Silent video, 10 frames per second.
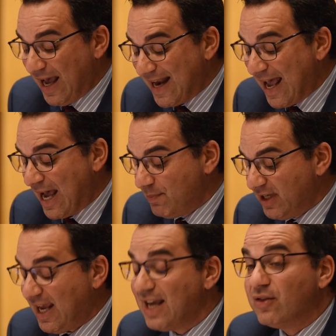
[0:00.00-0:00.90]
and
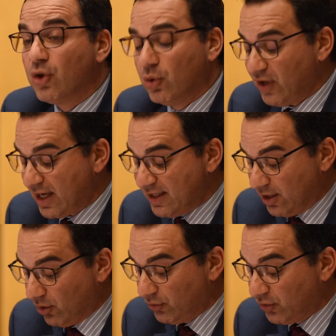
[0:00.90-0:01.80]
abdicate those
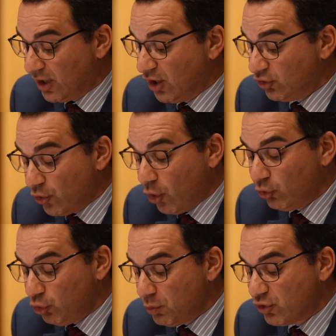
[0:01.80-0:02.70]
ideals to
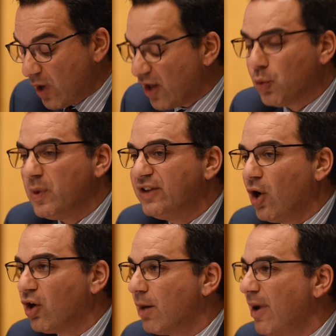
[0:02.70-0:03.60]
those who would rather we
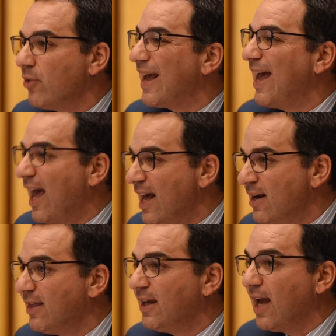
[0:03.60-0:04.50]
talk about
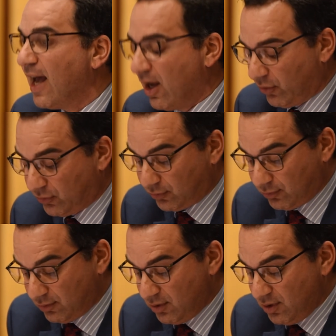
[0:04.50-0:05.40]
anything else.